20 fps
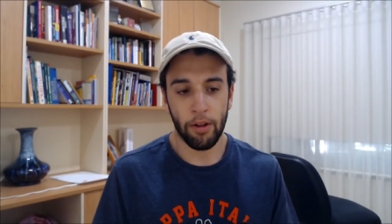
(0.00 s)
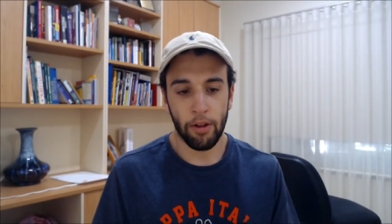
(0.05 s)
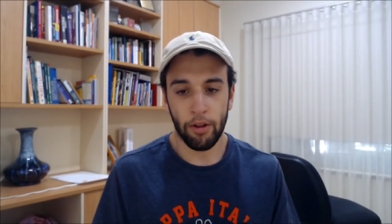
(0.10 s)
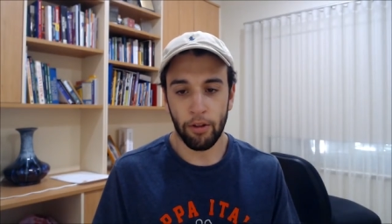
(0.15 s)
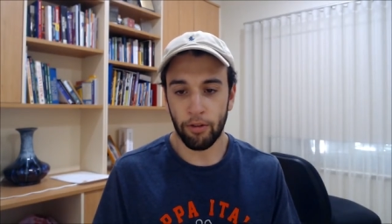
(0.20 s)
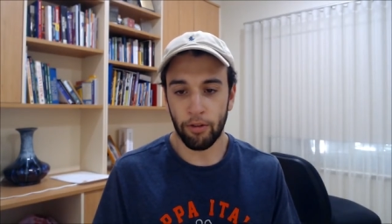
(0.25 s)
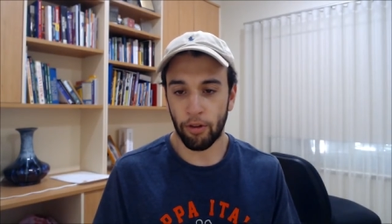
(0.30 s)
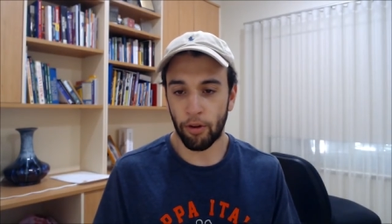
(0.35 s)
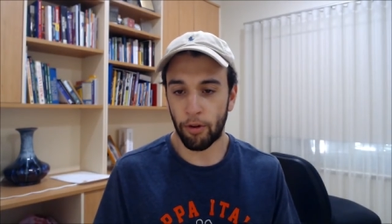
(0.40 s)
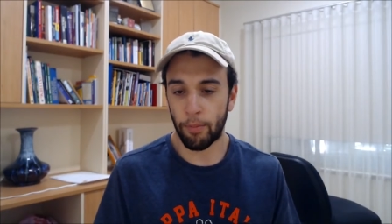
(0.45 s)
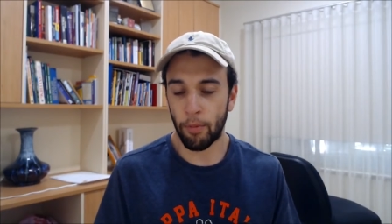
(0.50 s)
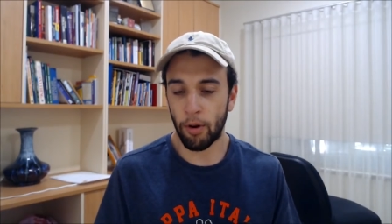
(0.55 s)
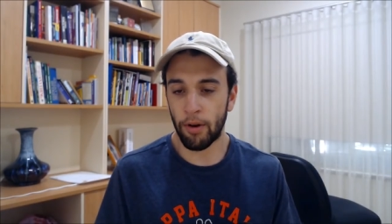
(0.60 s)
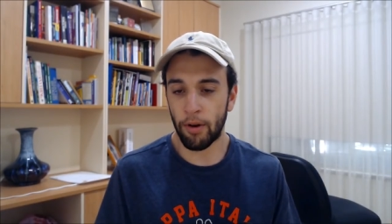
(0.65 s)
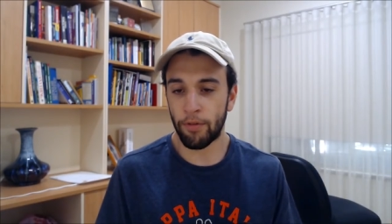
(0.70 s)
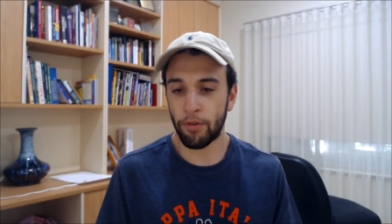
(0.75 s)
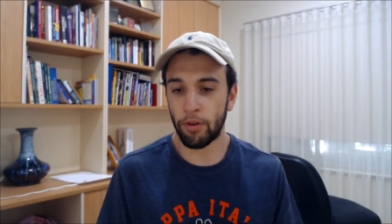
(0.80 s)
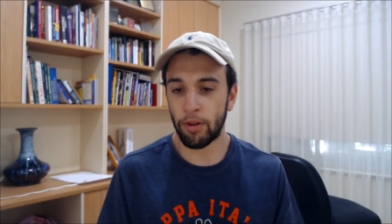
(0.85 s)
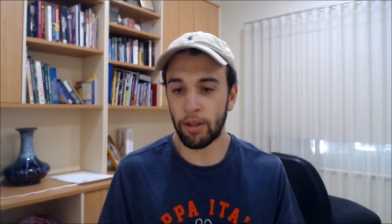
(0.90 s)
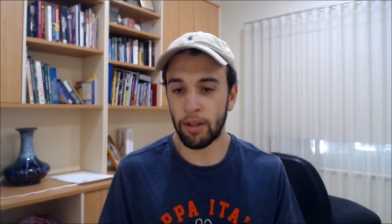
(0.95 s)
So my
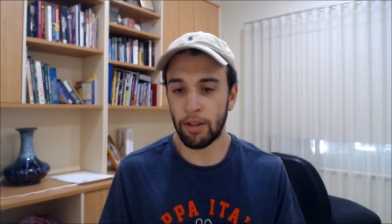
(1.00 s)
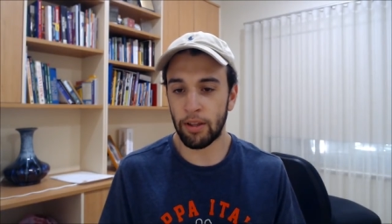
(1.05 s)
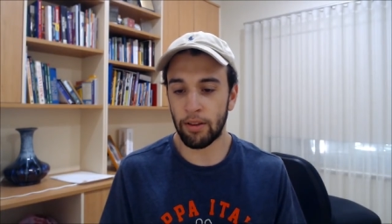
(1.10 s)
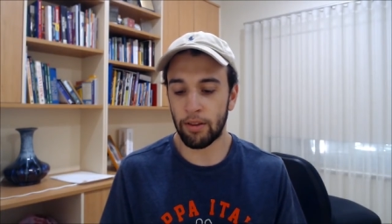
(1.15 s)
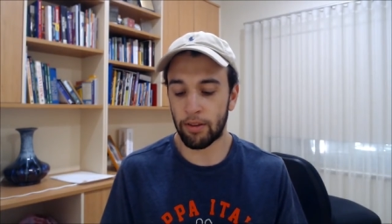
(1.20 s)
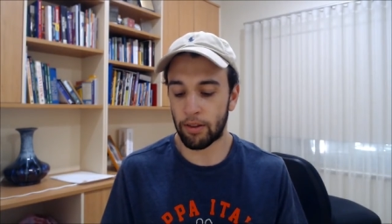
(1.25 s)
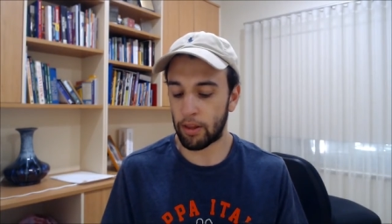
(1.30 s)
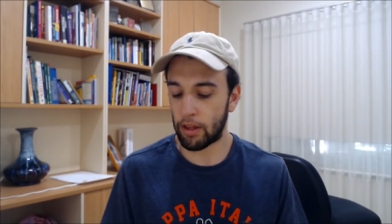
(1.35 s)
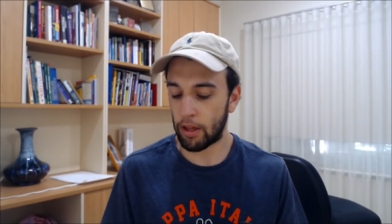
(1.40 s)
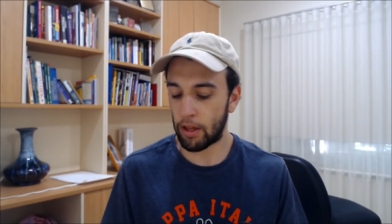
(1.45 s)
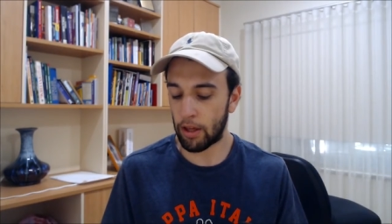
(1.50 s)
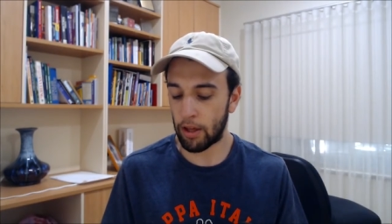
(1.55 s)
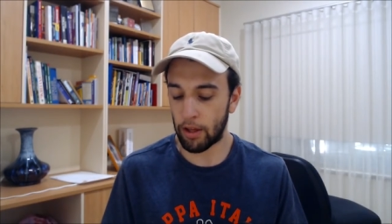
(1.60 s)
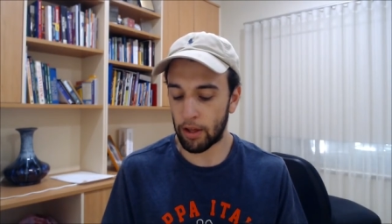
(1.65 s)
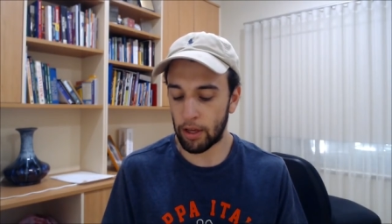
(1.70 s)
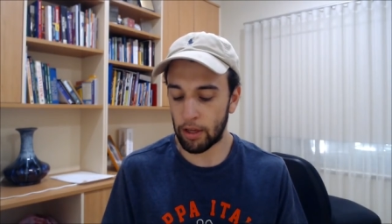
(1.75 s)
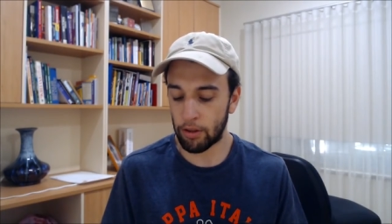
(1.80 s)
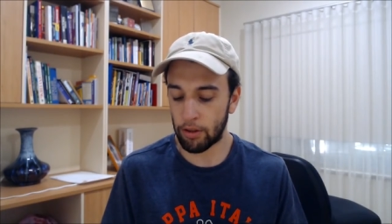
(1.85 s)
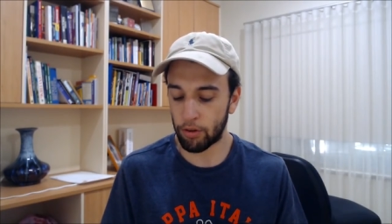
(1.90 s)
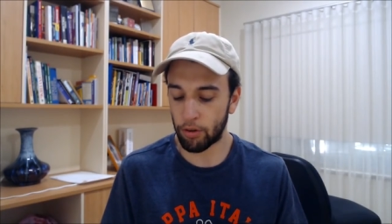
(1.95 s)
view is
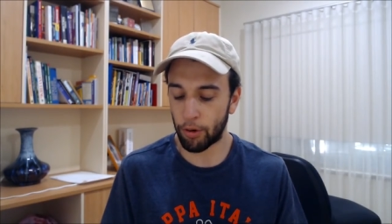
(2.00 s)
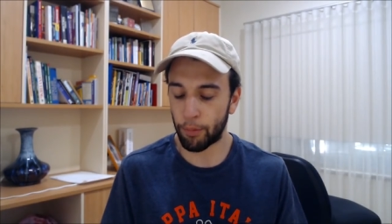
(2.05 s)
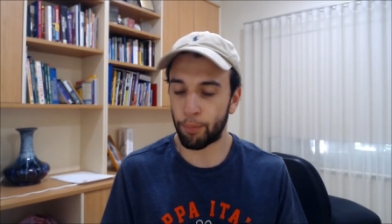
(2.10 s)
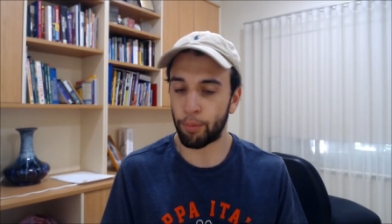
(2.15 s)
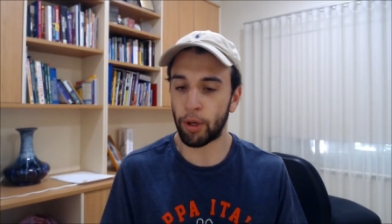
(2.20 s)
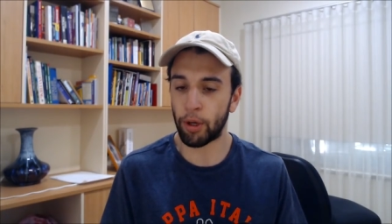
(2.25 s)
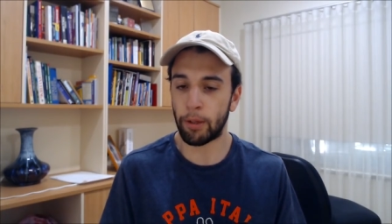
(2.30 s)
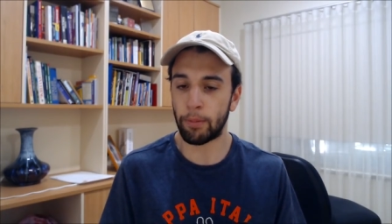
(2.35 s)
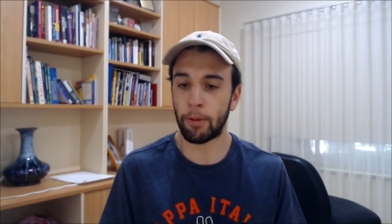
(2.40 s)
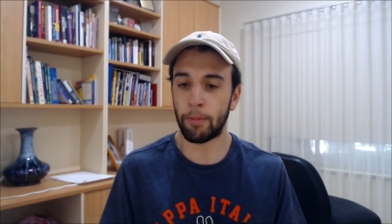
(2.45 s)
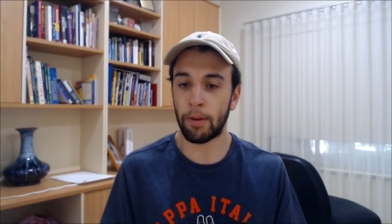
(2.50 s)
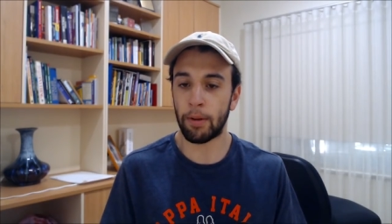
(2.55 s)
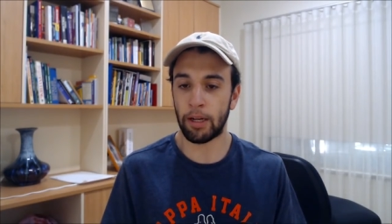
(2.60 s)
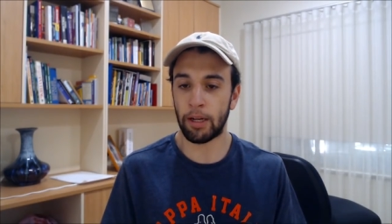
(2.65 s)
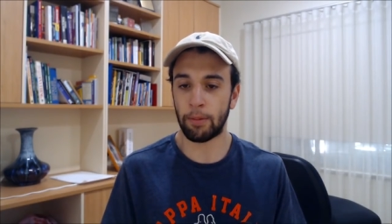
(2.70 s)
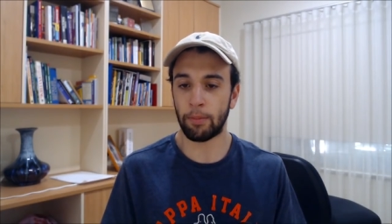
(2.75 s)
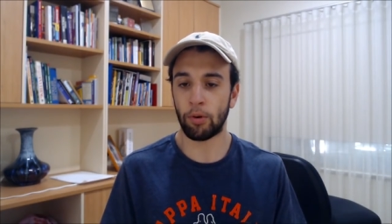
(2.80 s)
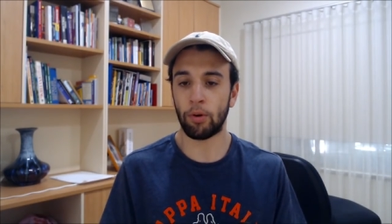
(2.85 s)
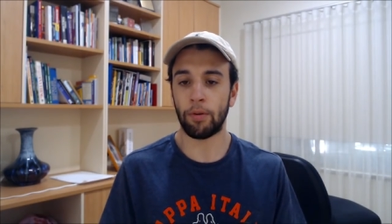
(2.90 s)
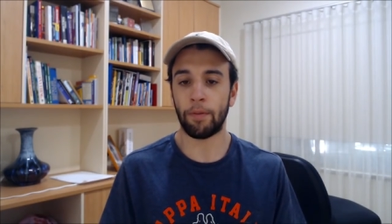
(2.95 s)
he's not a premium
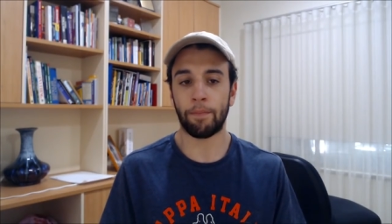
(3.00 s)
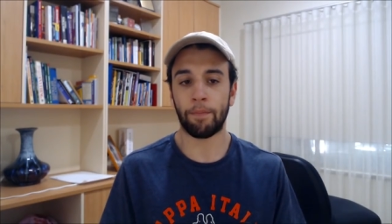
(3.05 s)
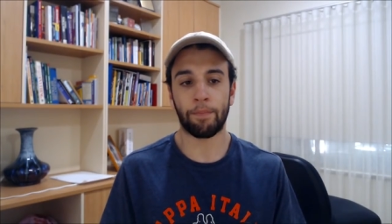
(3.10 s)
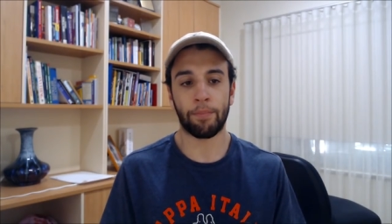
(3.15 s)
anymore.